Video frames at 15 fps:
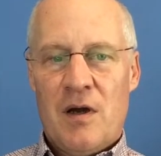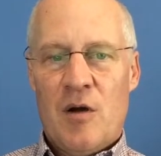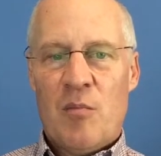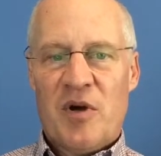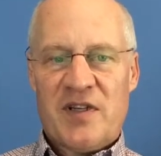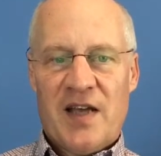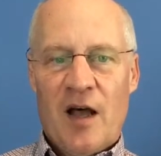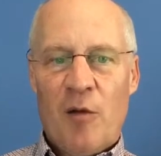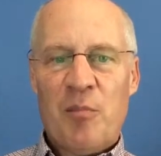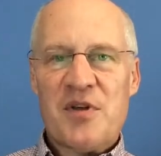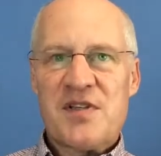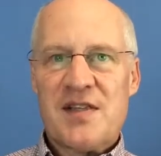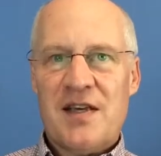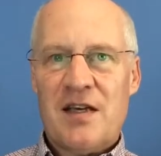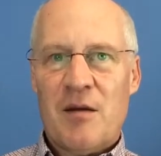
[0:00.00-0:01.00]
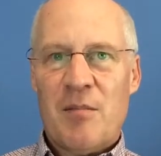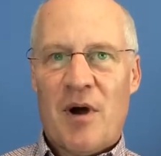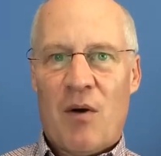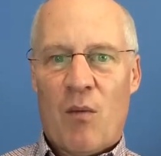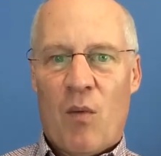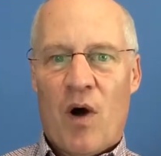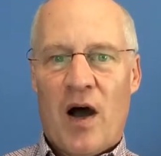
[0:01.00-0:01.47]
but to help us think
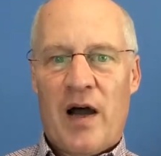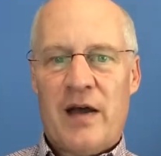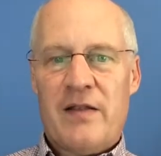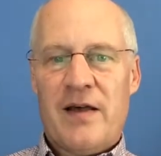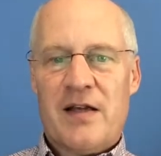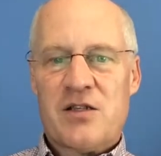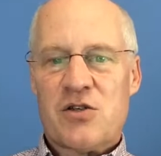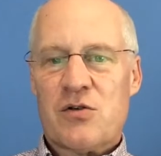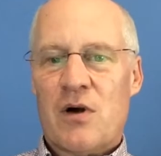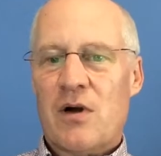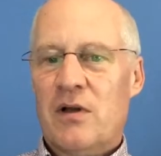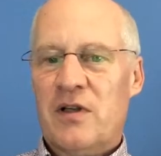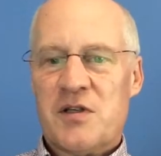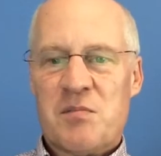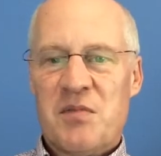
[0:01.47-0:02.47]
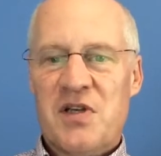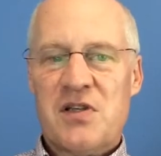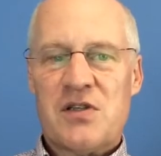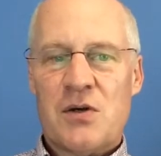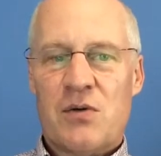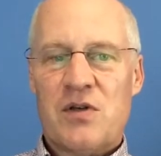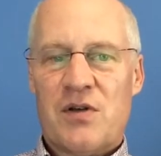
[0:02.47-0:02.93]
about why that struggle has been
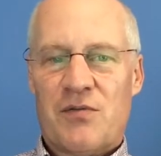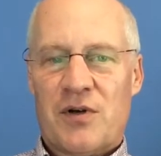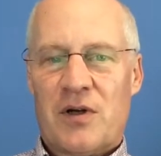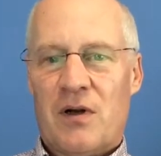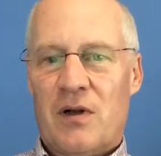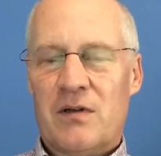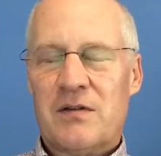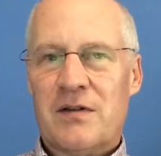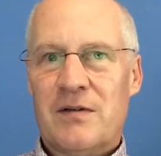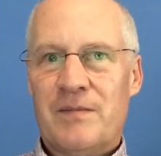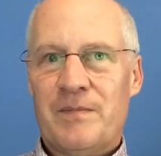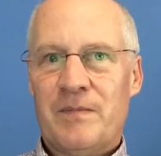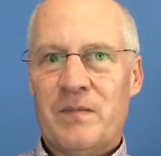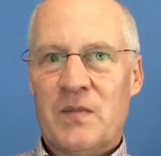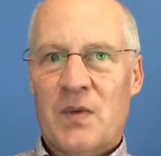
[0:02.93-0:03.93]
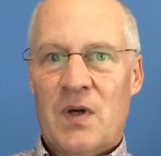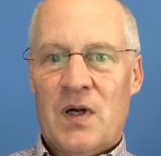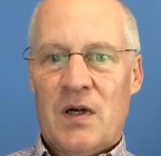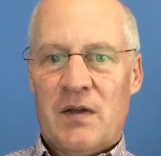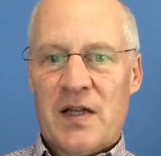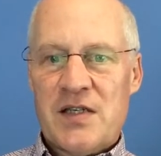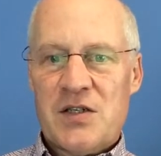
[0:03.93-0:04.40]
so difficult,
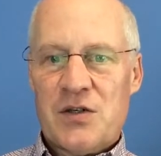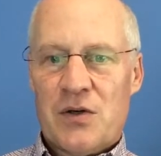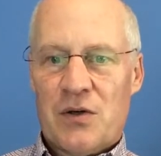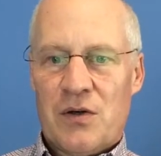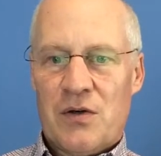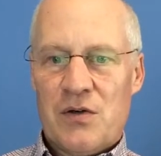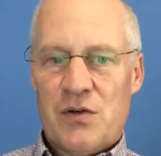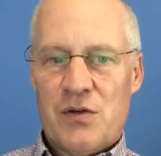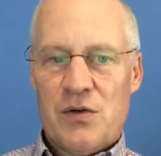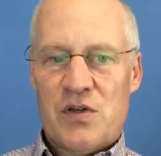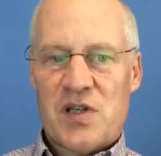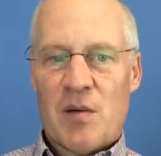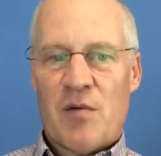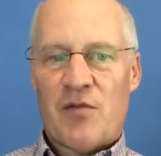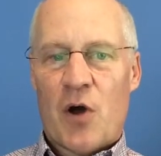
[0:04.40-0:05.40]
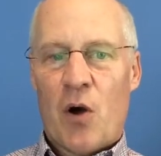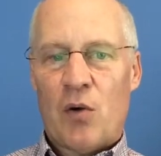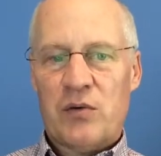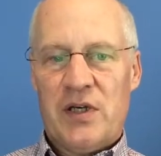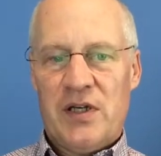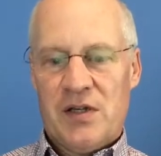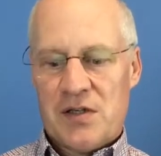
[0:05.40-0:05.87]
let's turn to some of the
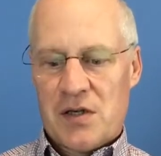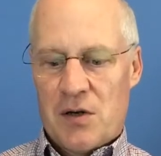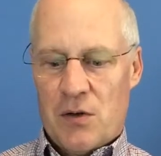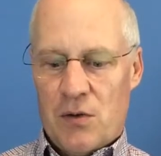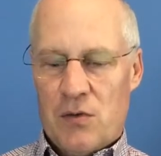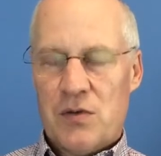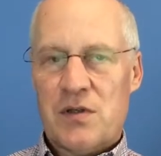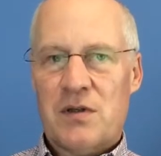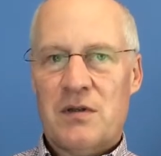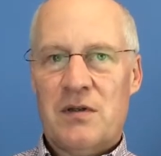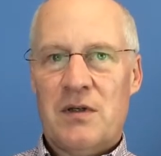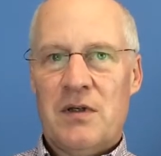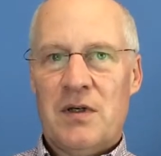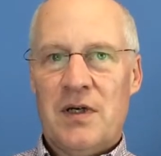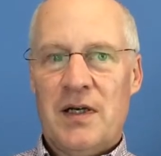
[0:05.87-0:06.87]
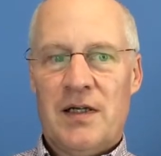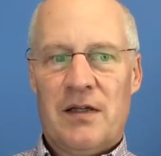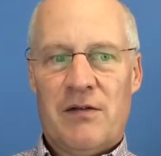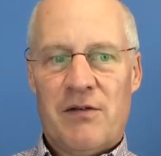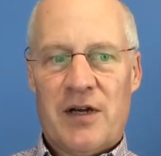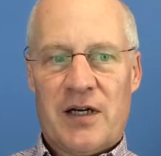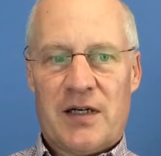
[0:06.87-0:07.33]
holiness codes in
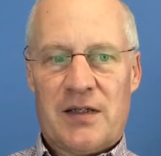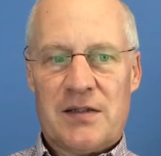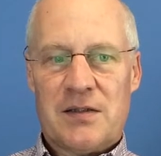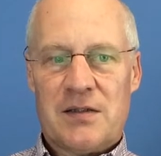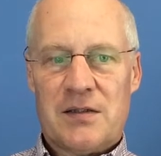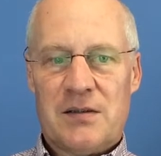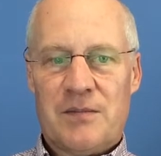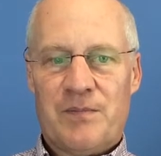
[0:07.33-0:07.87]
Leviticus.